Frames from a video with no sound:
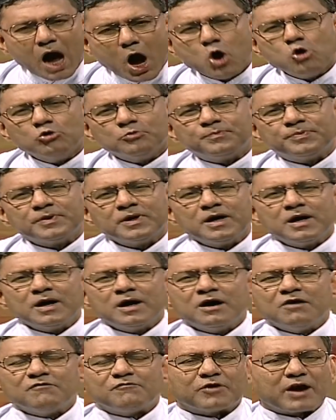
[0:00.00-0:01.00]
hope
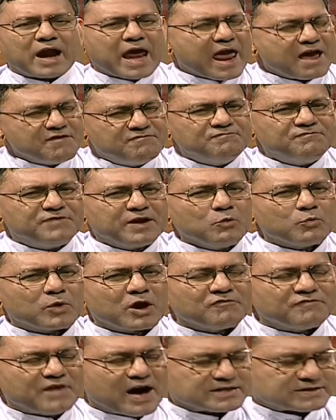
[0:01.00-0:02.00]
for every one
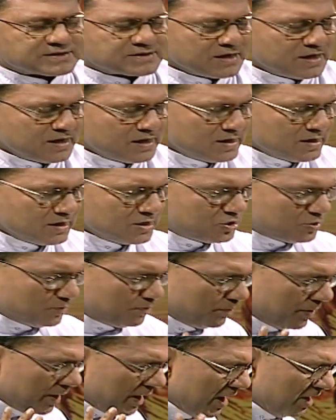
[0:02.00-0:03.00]
of us to
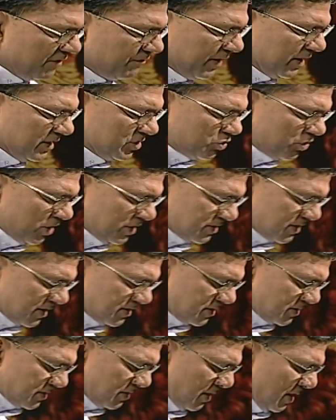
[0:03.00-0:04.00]
believe in
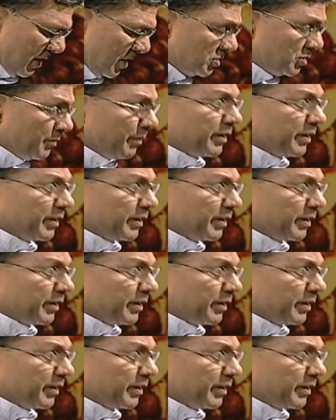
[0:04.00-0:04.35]
Jesus, to